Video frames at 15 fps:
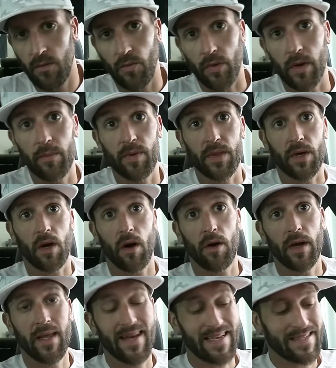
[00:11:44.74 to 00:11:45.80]
We're gonna put the
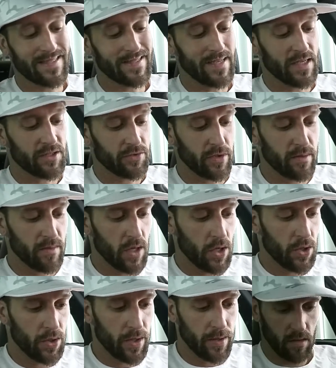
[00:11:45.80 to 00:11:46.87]
car in accessory
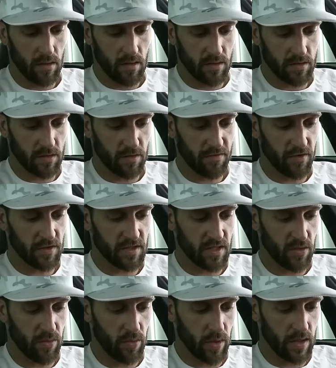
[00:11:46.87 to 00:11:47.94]
mode. So the first
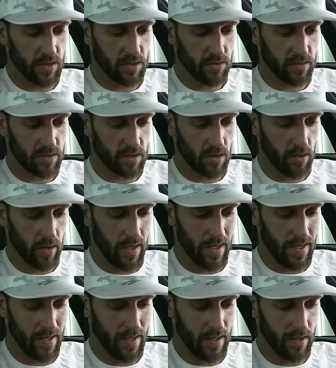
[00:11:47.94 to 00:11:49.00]
thing we wanna do is go
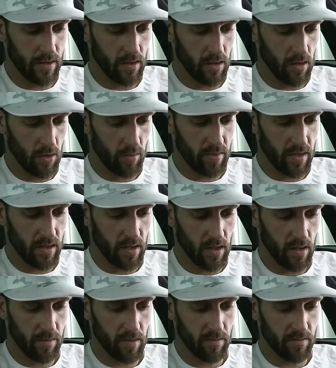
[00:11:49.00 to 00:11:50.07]
ahead and open up